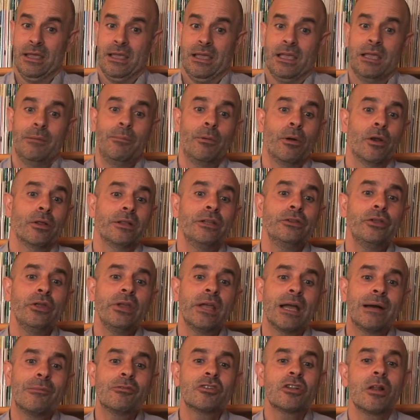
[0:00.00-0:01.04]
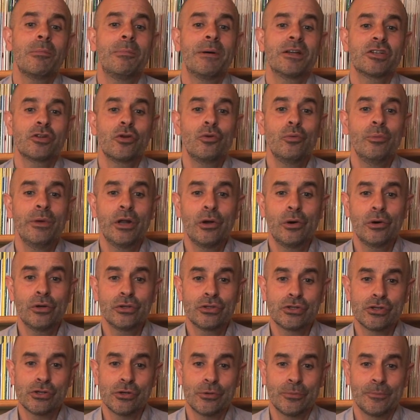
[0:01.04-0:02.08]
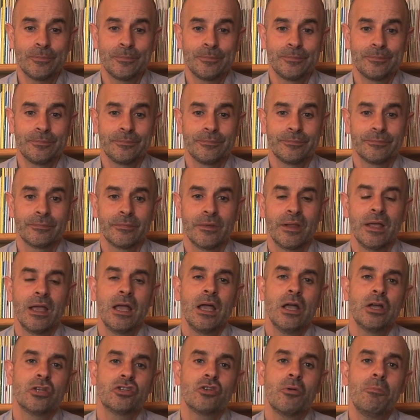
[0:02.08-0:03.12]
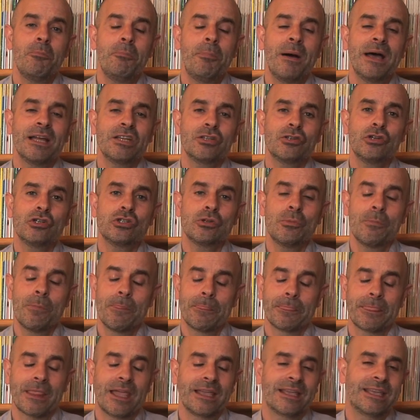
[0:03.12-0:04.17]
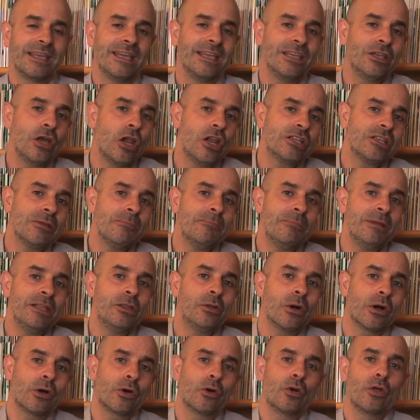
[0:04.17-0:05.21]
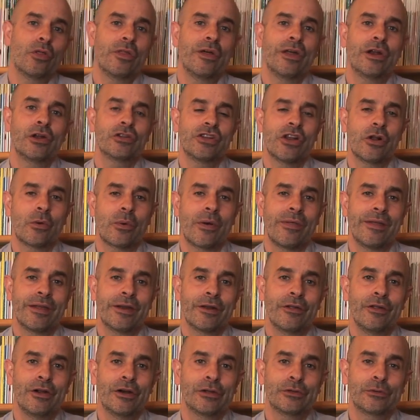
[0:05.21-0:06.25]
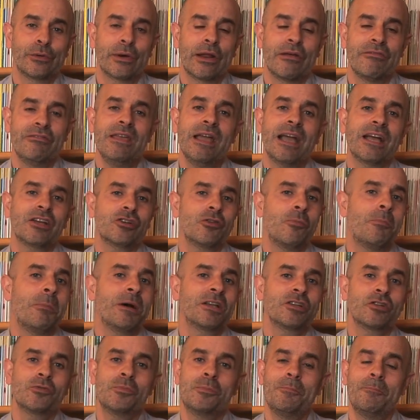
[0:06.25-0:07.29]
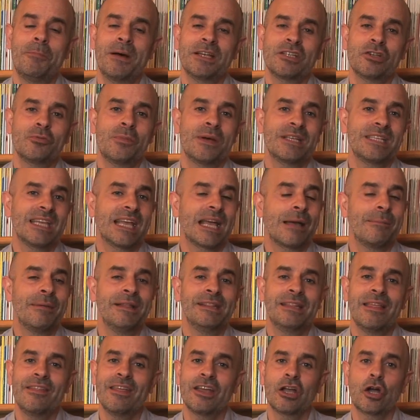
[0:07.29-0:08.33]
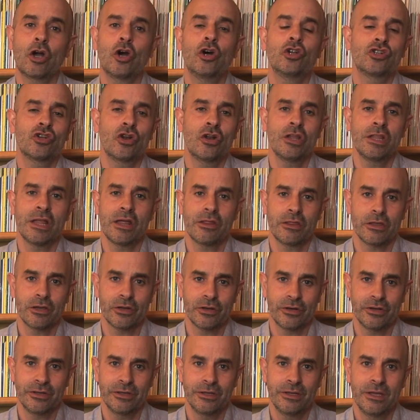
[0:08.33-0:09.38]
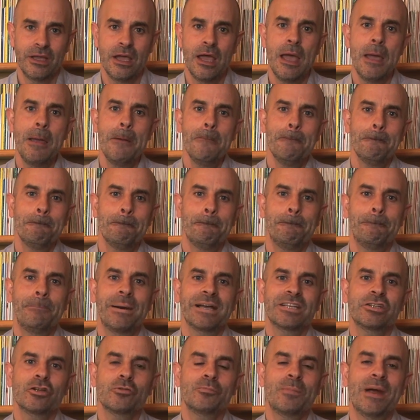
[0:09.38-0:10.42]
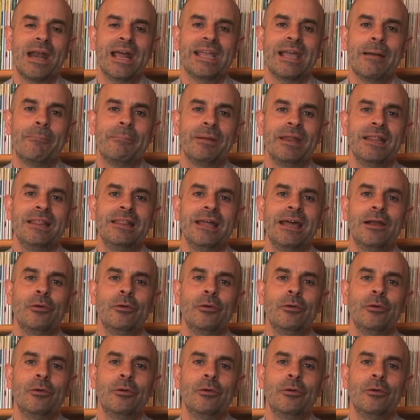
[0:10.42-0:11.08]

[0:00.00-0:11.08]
Which brings us to step number 8. You can find more details about step number 8 in the student's book, but basically this step is about consolidating the visual technique.